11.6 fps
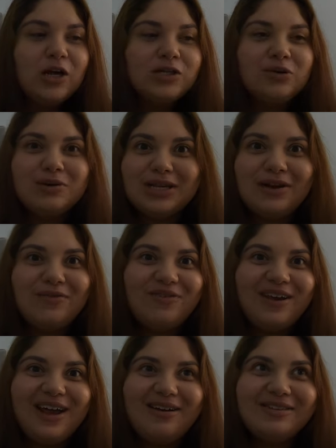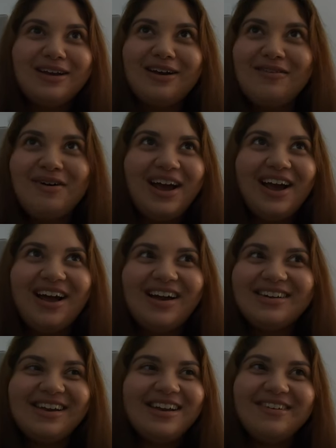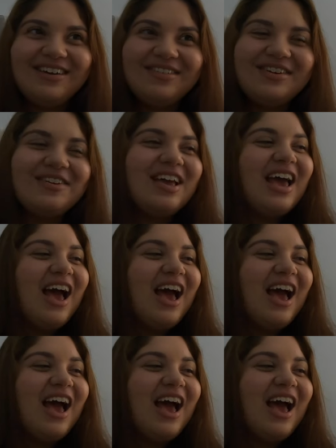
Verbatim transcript: So I was like freaking, I was like, oh my gosh, like whatever.